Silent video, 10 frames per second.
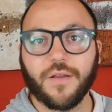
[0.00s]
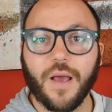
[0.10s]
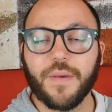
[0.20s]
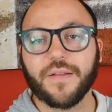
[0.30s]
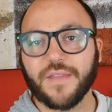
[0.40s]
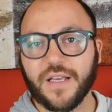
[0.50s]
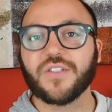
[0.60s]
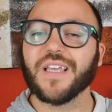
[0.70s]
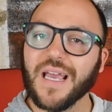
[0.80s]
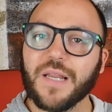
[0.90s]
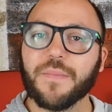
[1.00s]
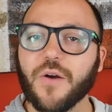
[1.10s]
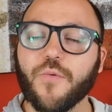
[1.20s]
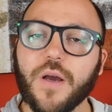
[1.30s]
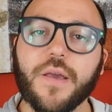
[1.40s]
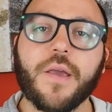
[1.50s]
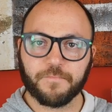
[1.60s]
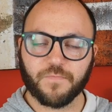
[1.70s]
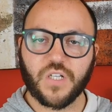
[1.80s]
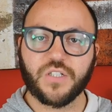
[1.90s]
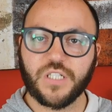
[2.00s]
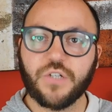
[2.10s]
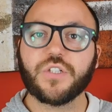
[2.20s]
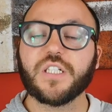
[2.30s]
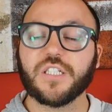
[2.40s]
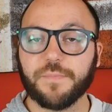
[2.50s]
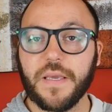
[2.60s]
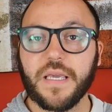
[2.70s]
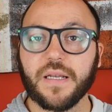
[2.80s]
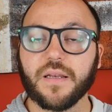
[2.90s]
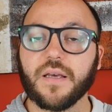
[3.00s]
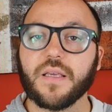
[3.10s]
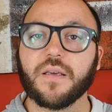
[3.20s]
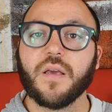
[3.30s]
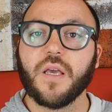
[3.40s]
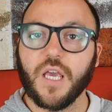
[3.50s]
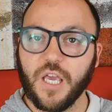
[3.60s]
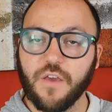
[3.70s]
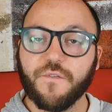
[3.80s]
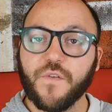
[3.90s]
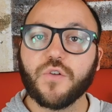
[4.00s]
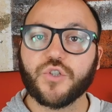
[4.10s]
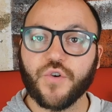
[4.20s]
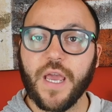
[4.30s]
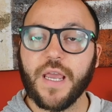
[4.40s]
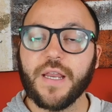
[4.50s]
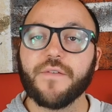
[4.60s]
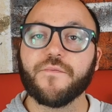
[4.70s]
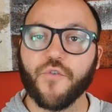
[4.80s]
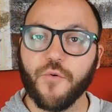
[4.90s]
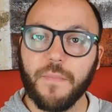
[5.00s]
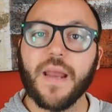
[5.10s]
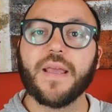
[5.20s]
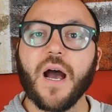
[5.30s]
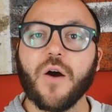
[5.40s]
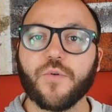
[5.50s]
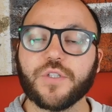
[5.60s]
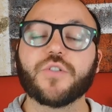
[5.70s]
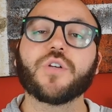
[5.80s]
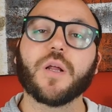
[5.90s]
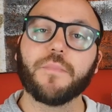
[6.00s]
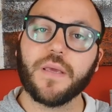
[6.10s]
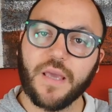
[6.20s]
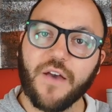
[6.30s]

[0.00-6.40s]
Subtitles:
I mean, it takes the enemy away. Seriously speaking, like, if you train for many hours, you're gonna be